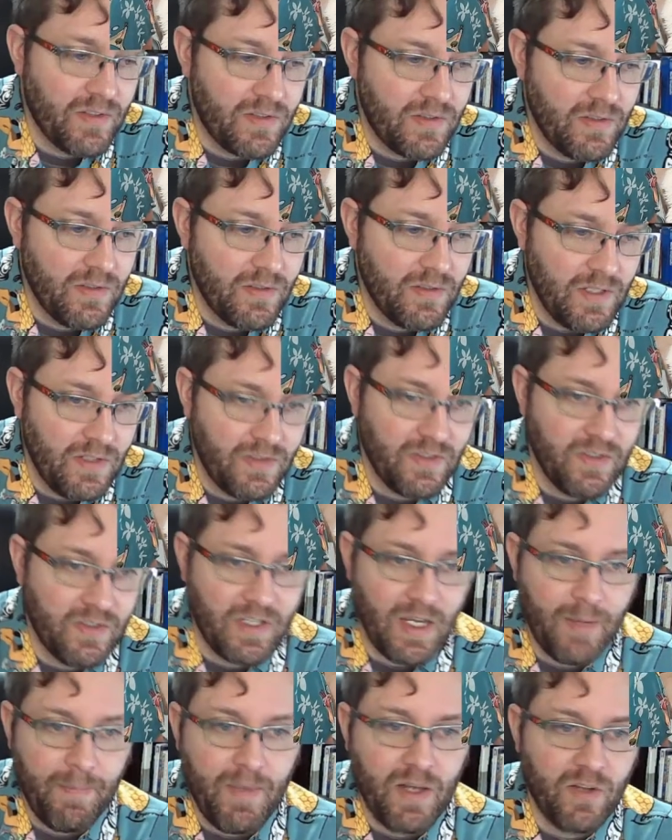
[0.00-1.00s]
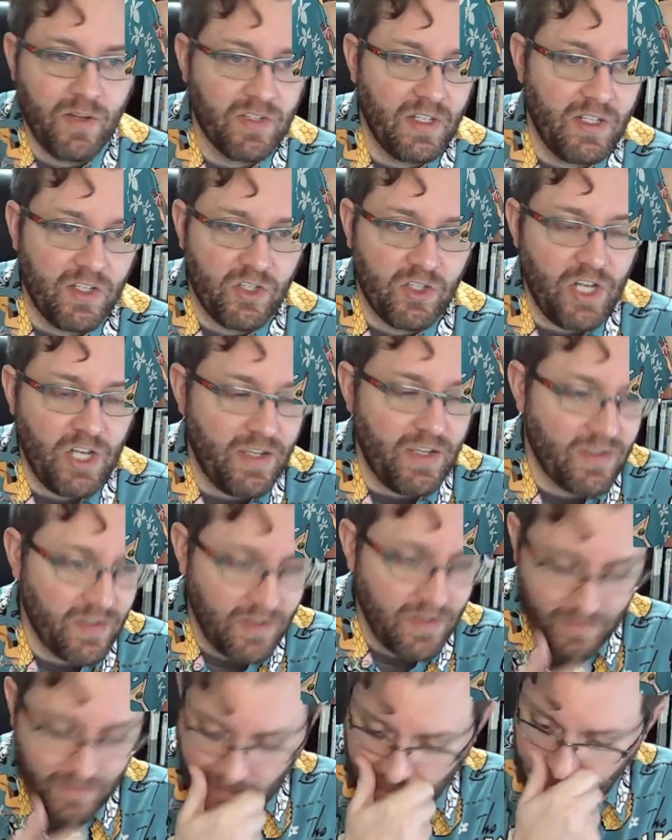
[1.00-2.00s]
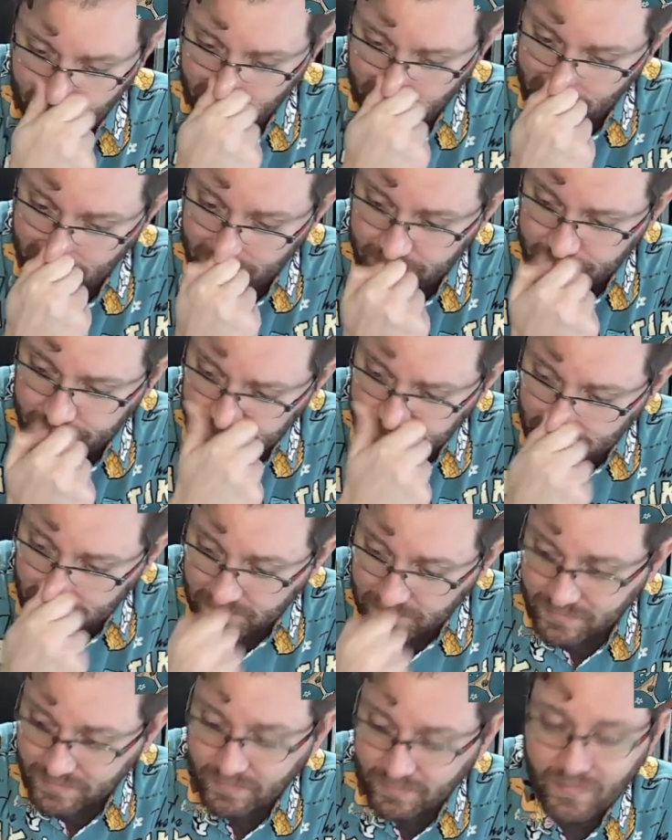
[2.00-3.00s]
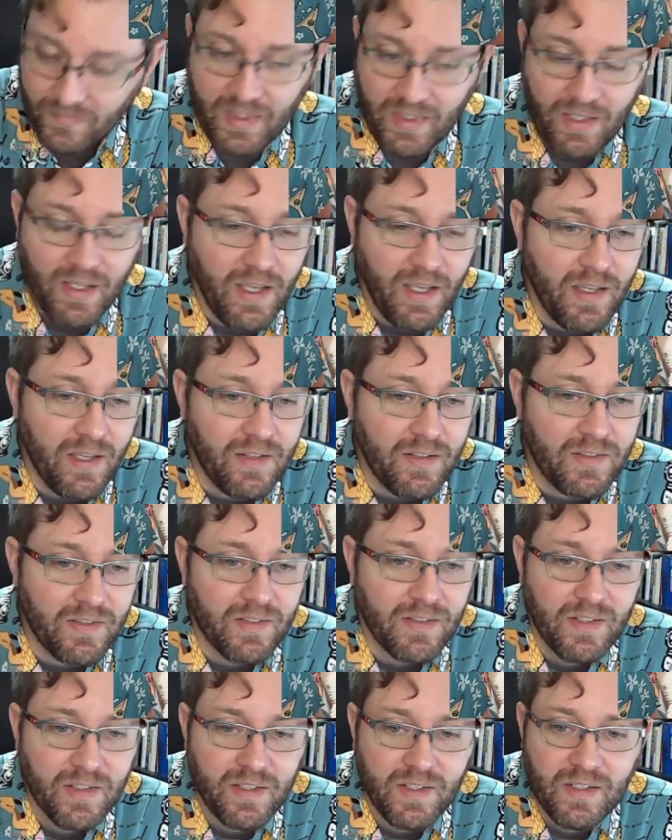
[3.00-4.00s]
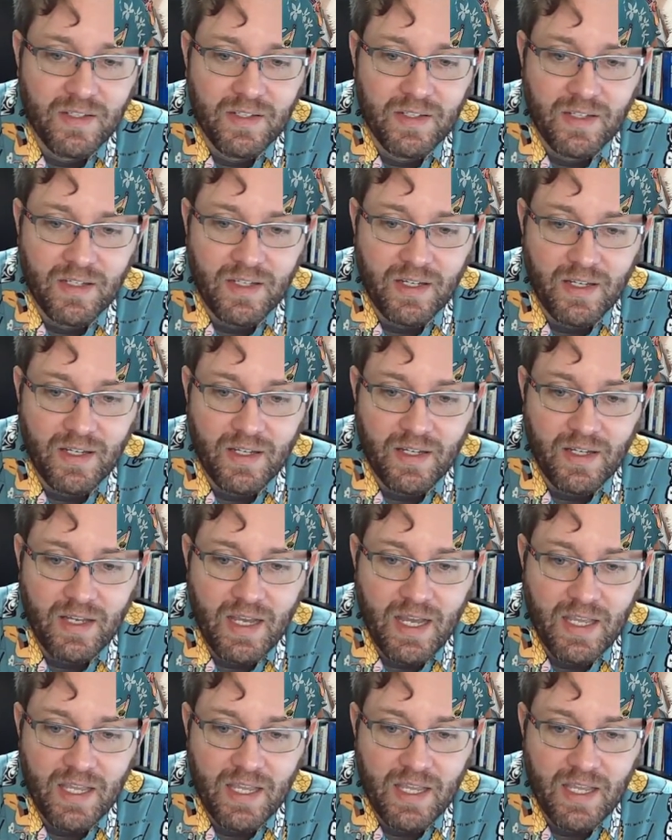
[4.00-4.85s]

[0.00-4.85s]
suit. He's just got medals on his chest, right? And I